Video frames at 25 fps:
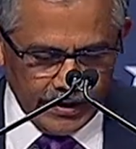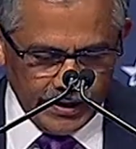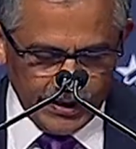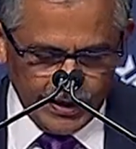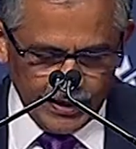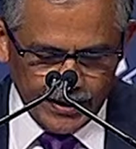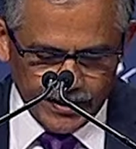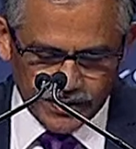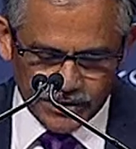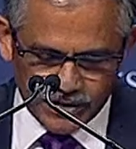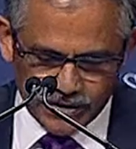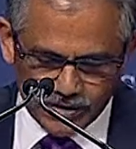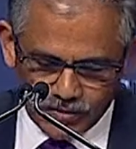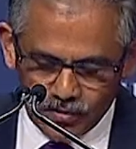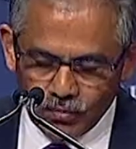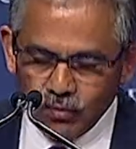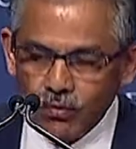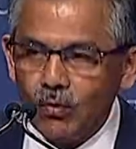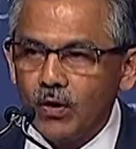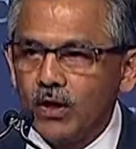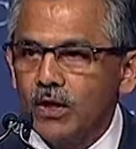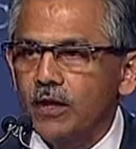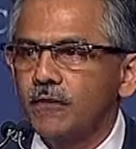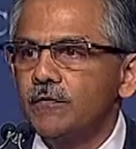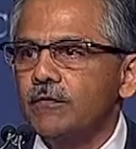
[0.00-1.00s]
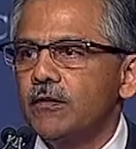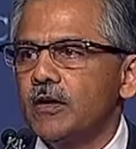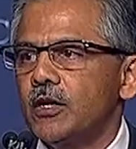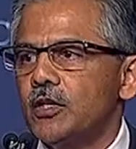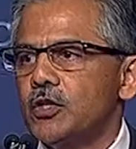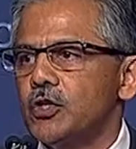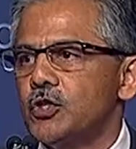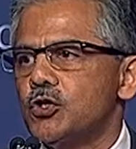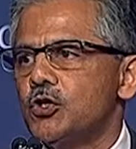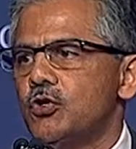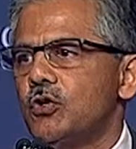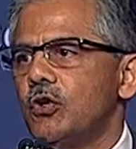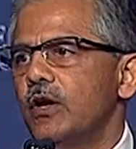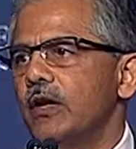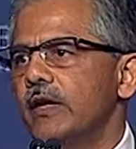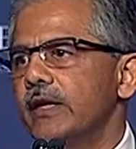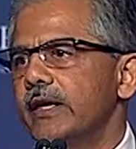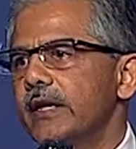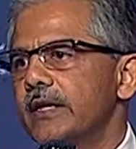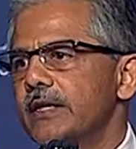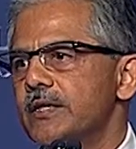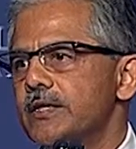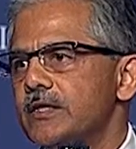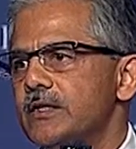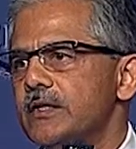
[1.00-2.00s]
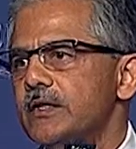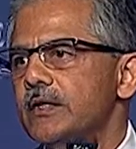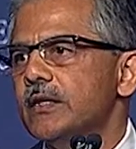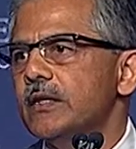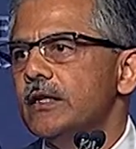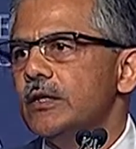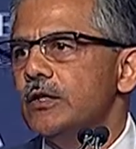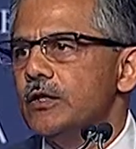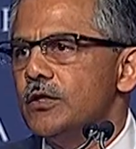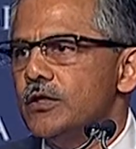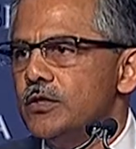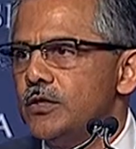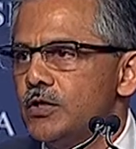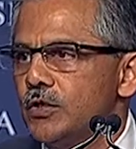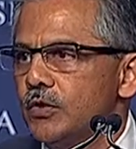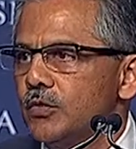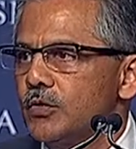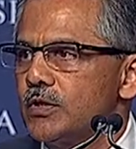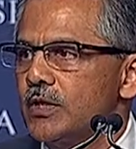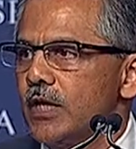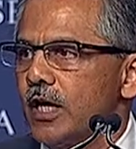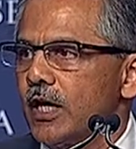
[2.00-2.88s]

It's one of our strongest suits,